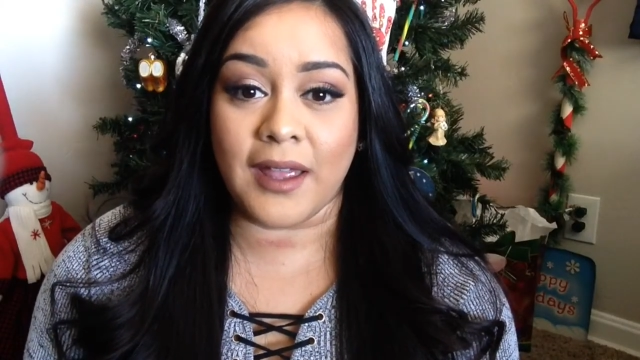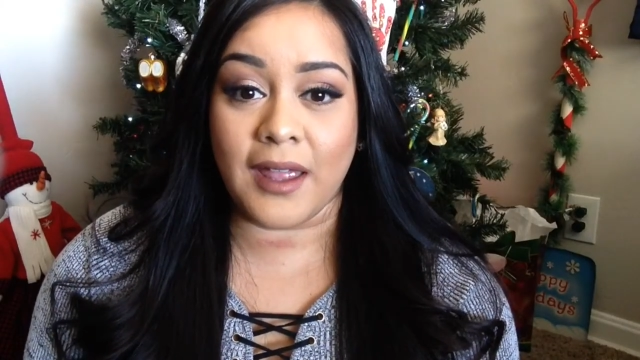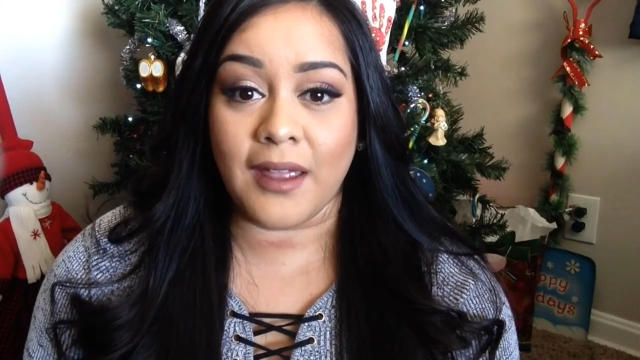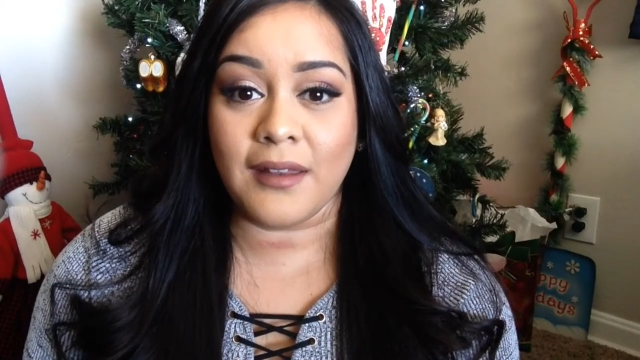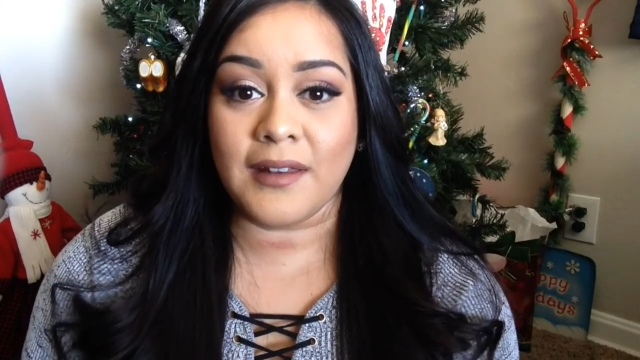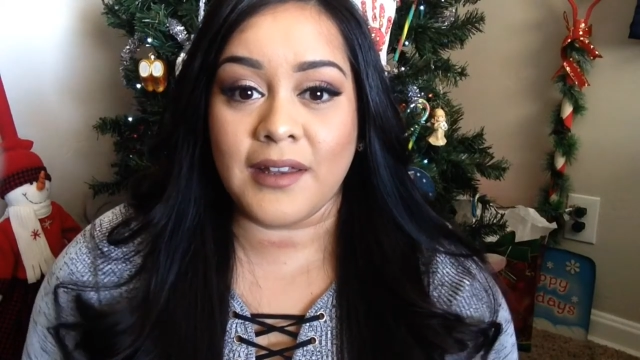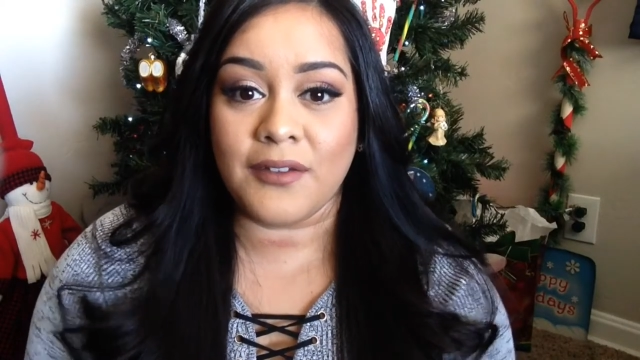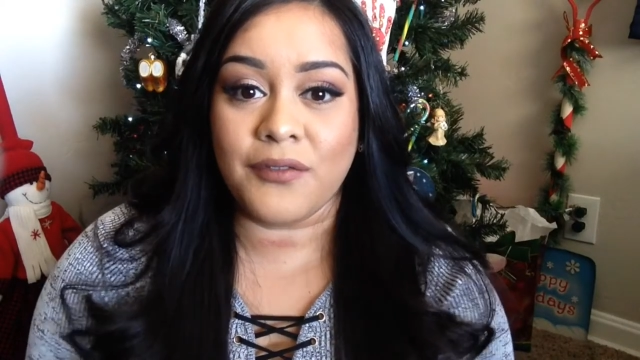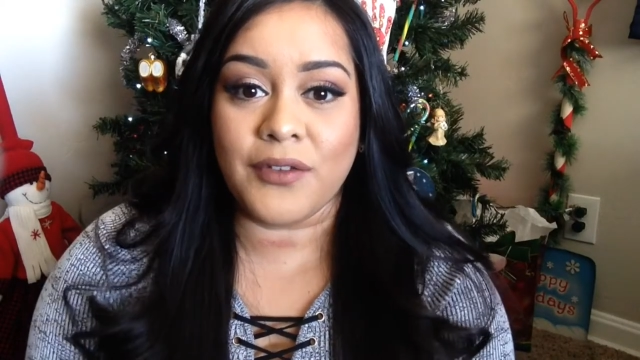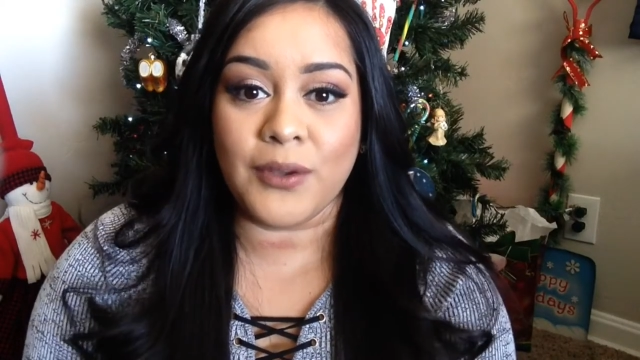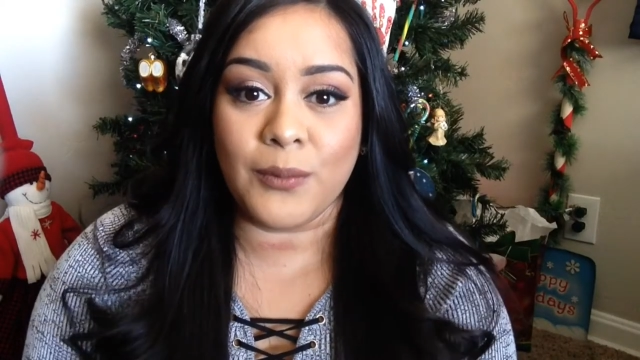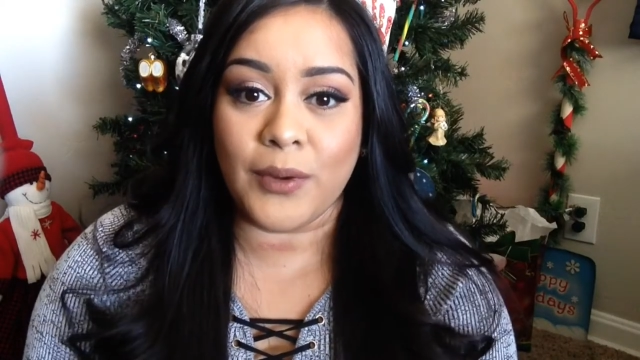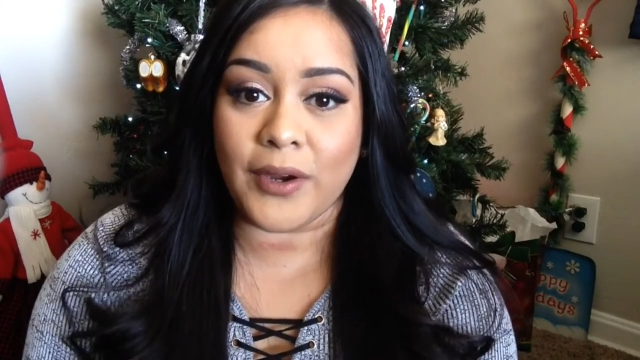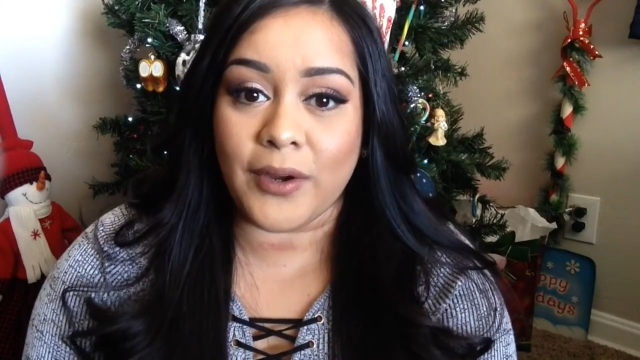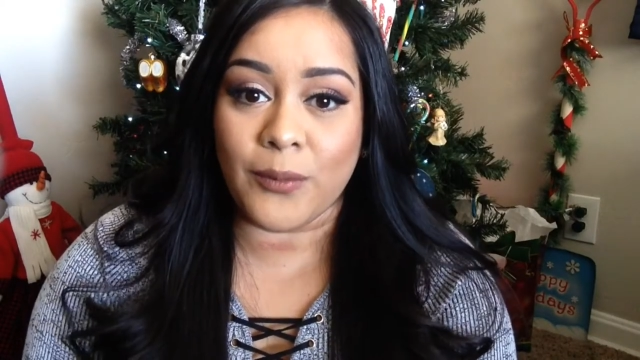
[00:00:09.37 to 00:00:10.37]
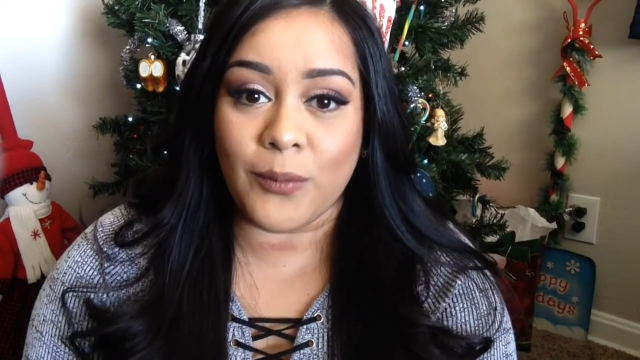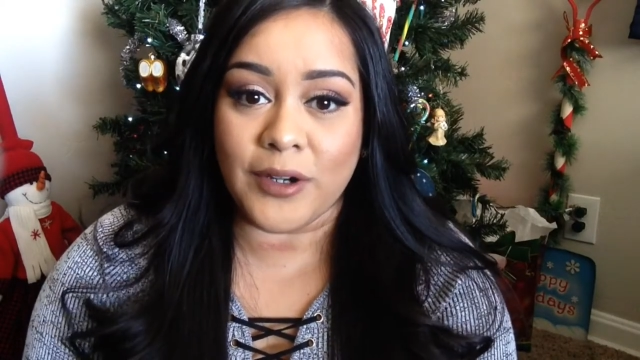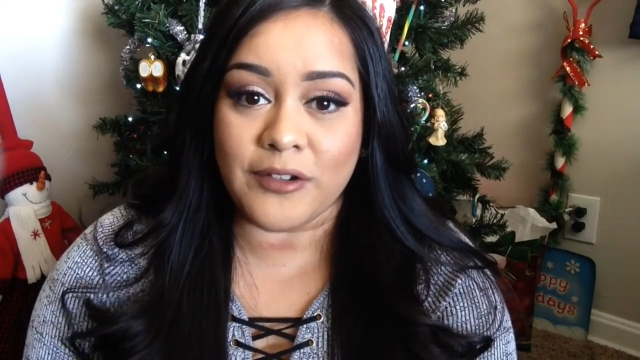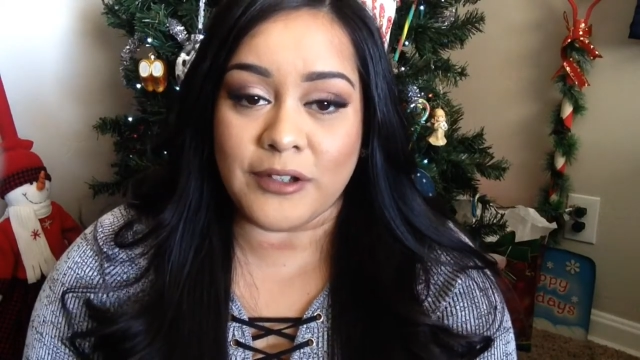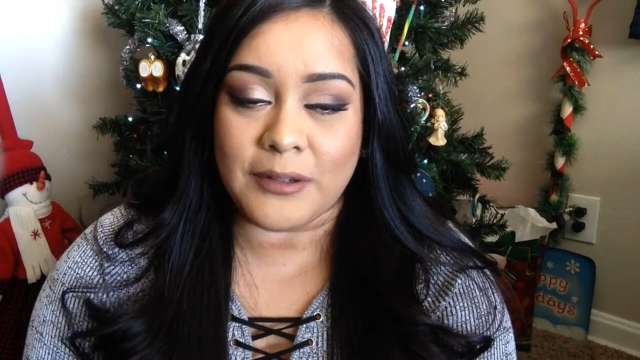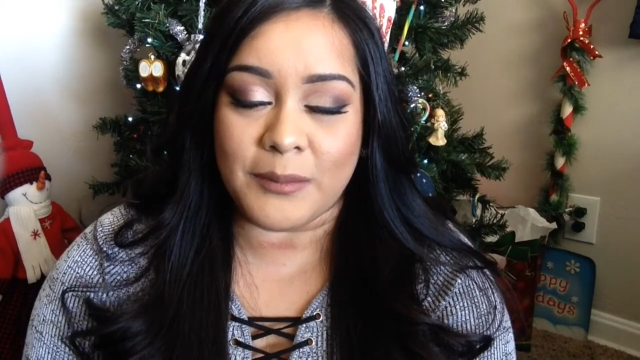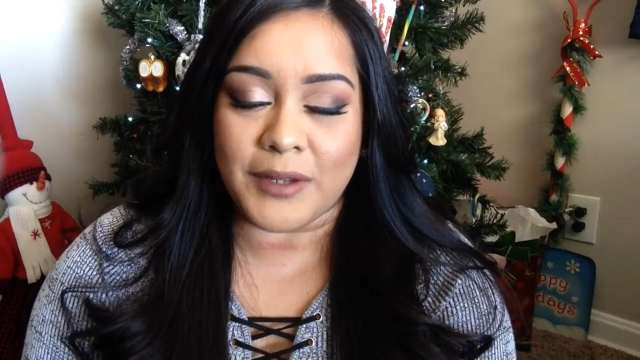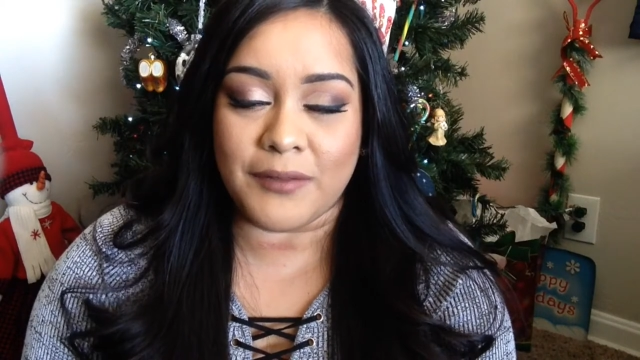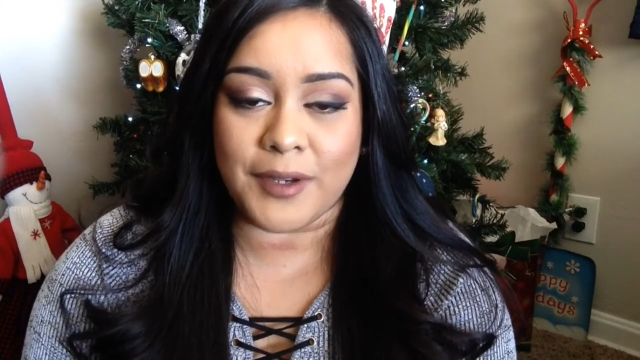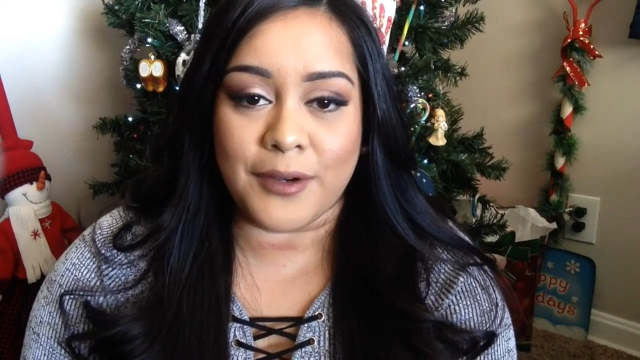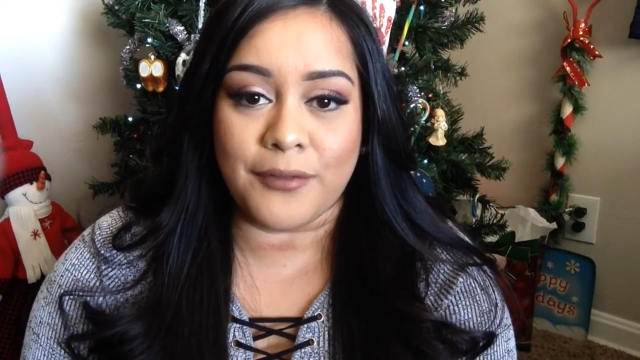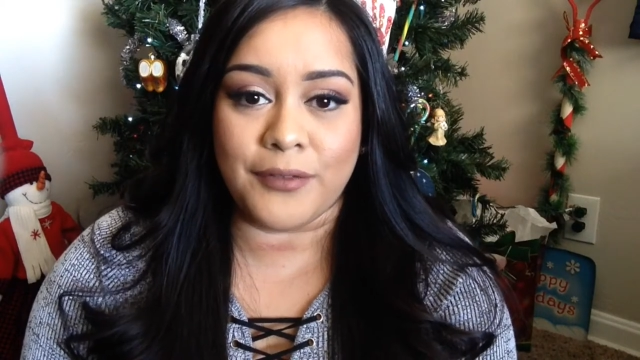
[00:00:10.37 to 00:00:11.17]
and if you are watching my video